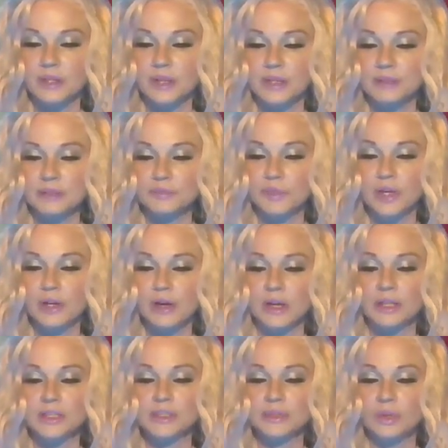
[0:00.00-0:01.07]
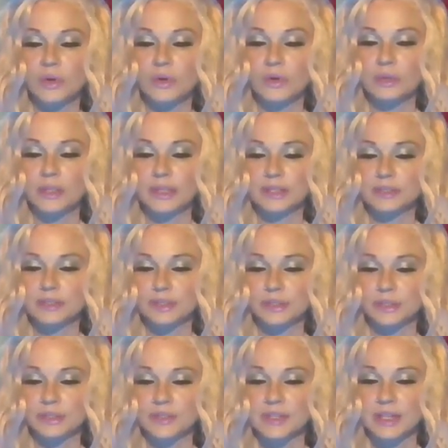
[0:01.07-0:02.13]
it's where our soul
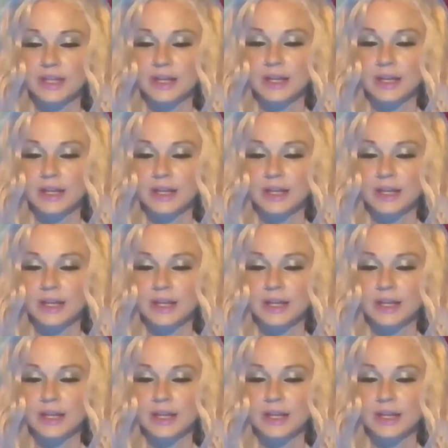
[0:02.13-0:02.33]
enters